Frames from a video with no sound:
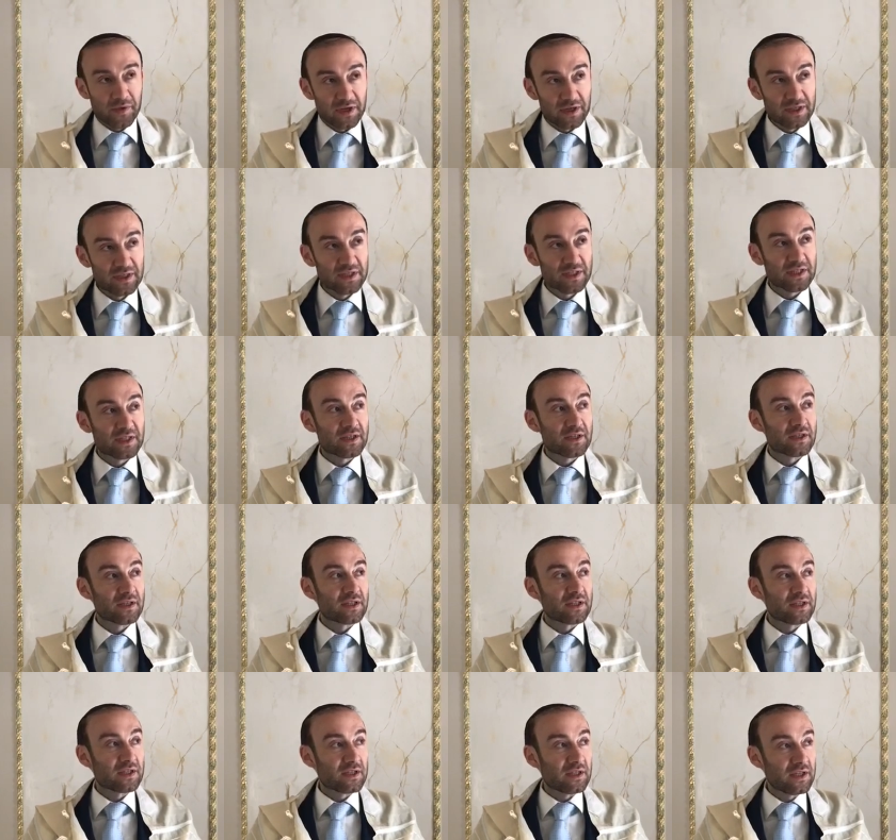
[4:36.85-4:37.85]
he's, in,
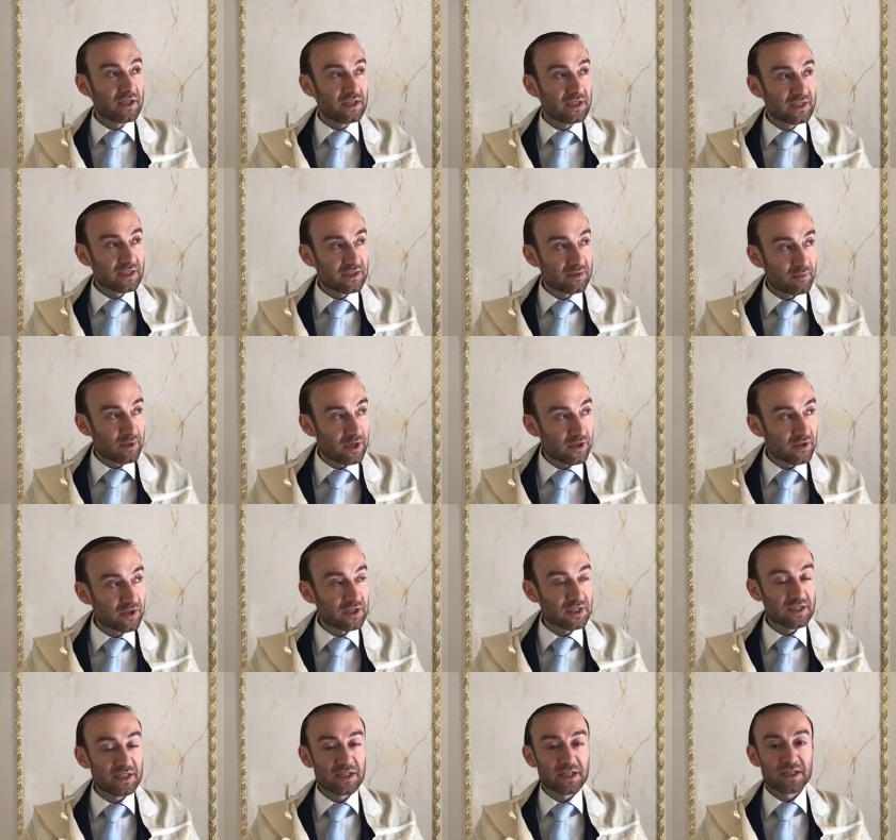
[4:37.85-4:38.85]
he's, he's about in
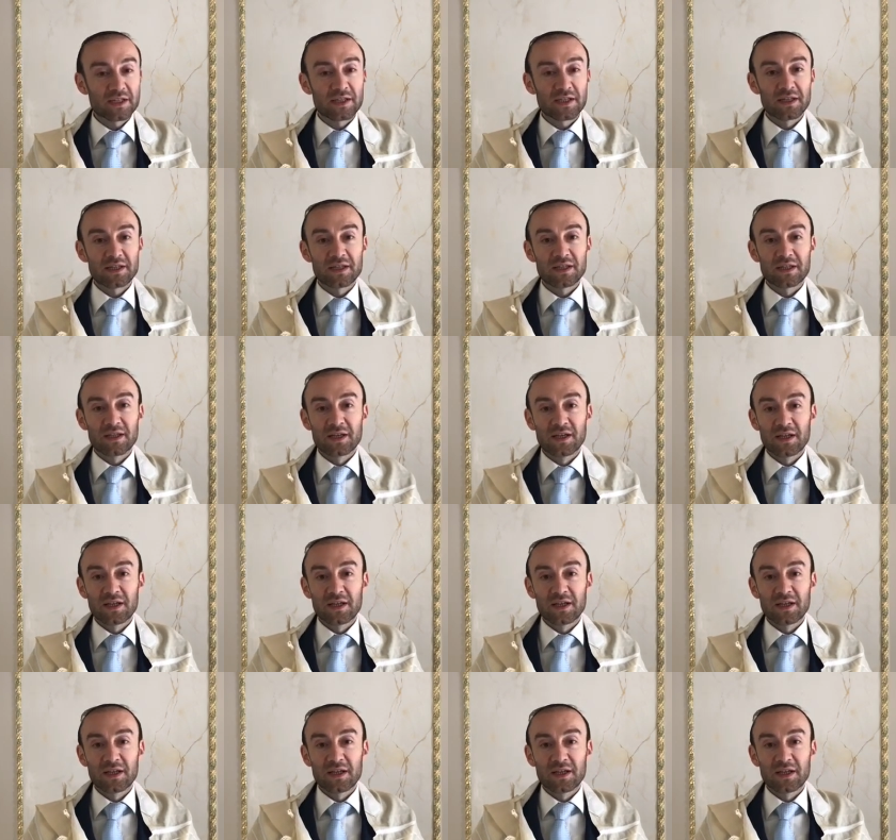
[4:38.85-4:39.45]
60s,